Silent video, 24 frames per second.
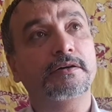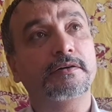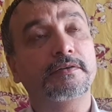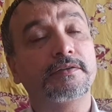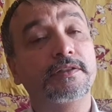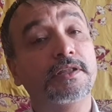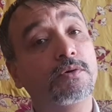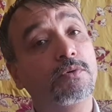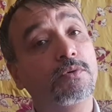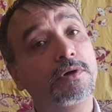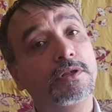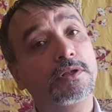
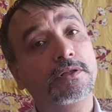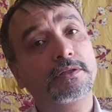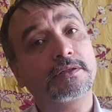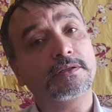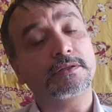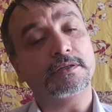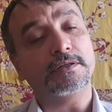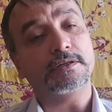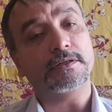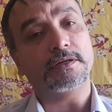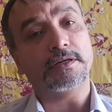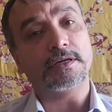world
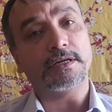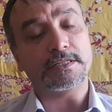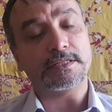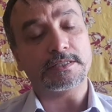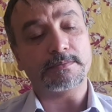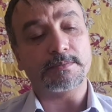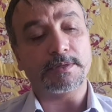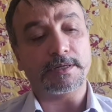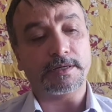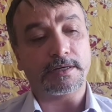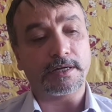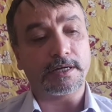has
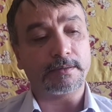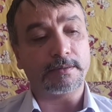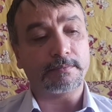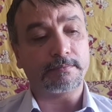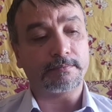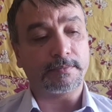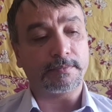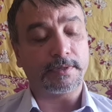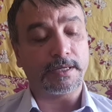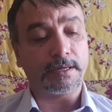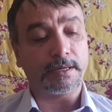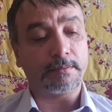become
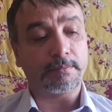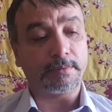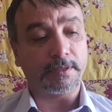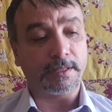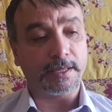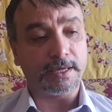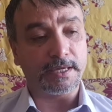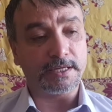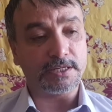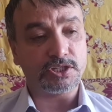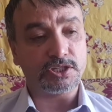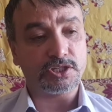a
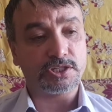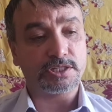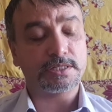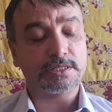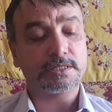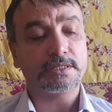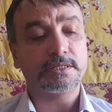place